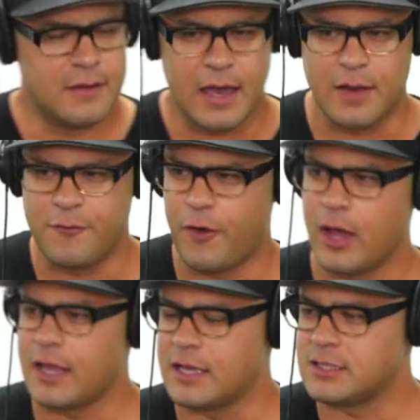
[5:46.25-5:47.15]
and
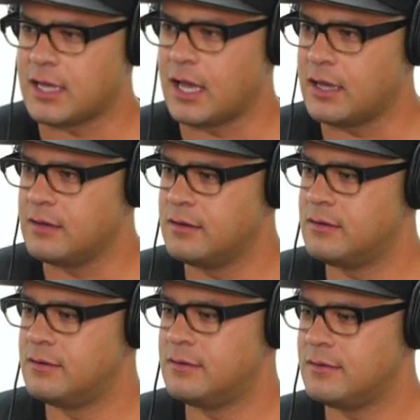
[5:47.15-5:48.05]
finally can say
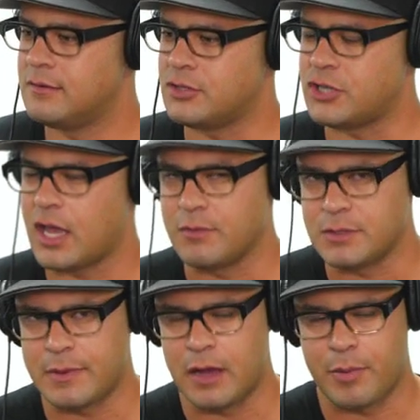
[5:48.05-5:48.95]
the Chatham
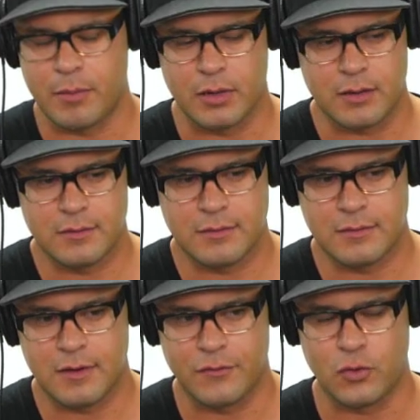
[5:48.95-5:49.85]
is now public.
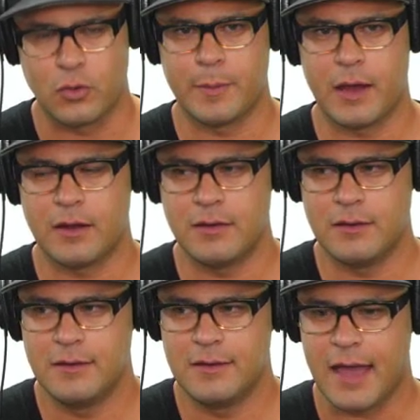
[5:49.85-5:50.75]
I've talked about it,
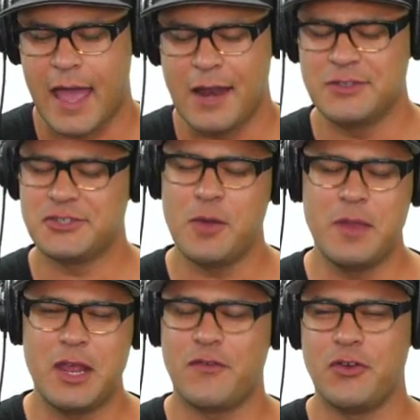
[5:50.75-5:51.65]
and so
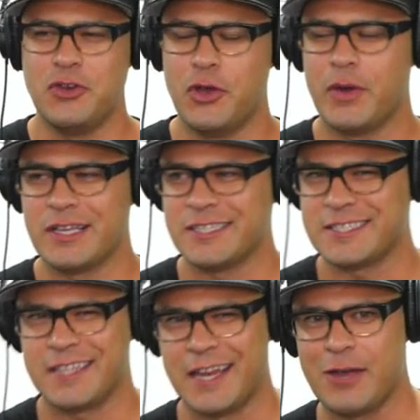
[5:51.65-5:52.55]
many of you knew it
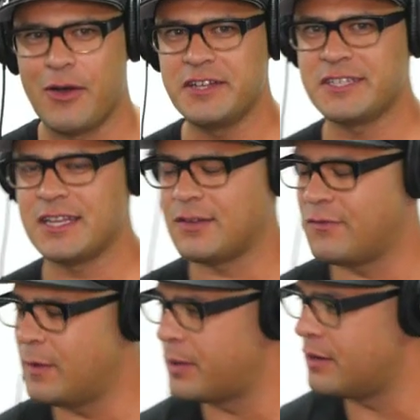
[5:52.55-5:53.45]
existed anyway. I just had to
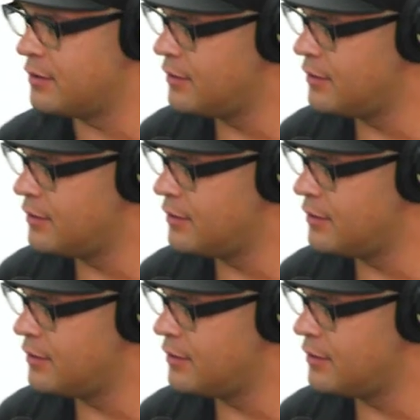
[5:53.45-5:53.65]
flip in,